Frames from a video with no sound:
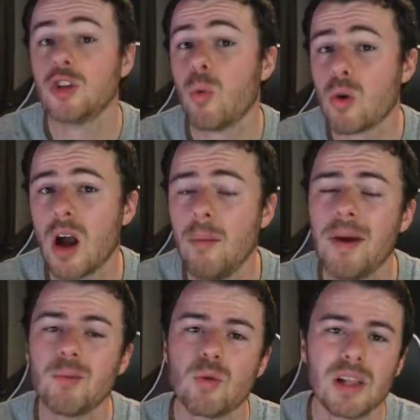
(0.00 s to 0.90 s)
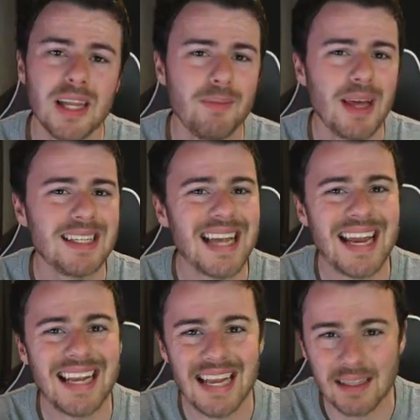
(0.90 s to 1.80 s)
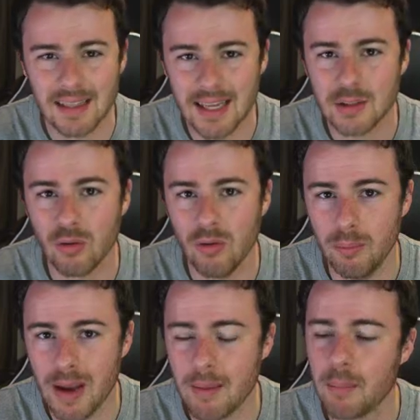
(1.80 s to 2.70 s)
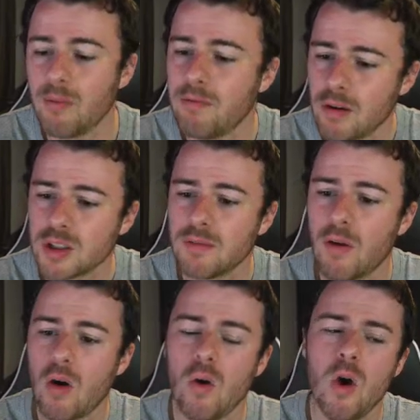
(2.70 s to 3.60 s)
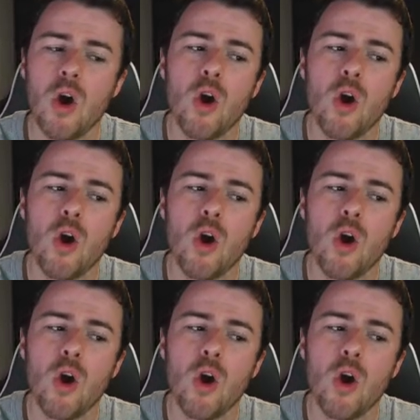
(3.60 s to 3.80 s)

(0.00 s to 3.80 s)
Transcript: So we'll come and we'll claim this in a little bit, but first of all